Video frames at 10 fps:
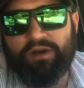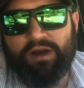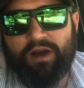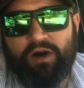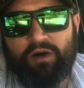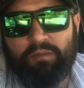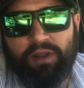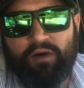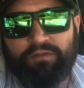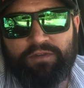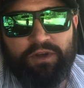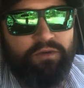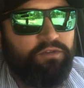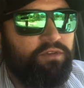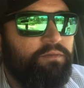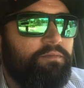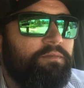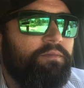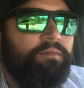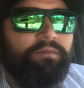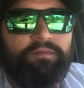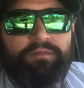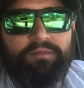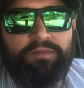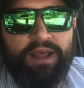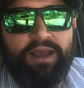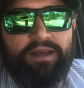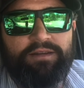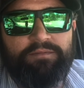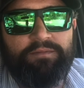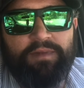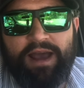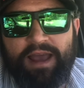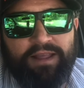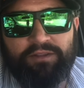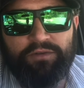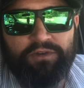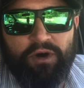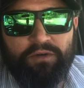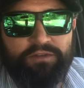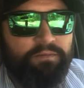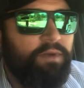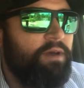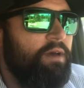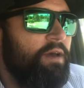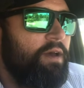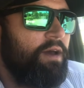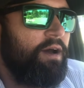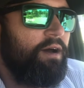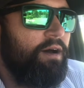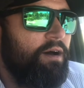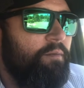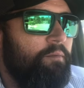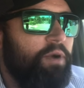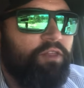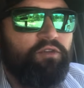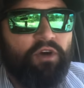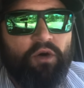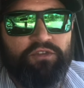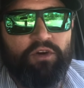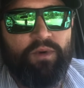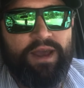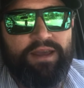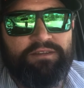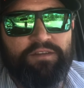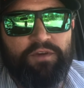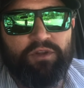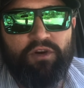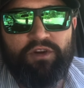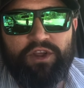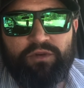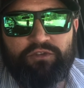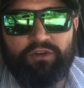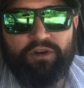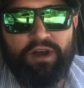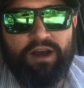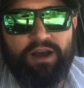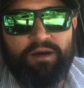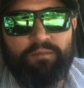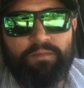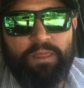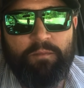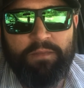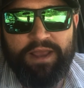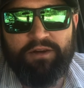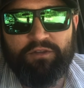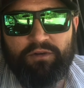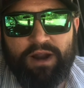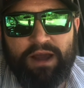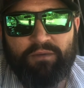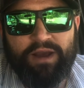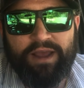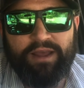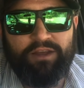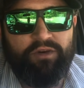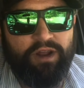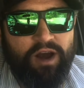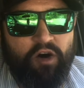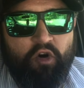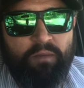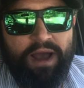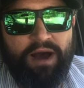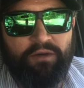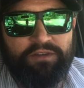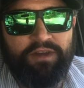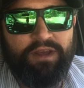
a call, blown fuse. Dang it, I hate those calls. But there's also ways, if you learn to use your meter the right way, you can ohm out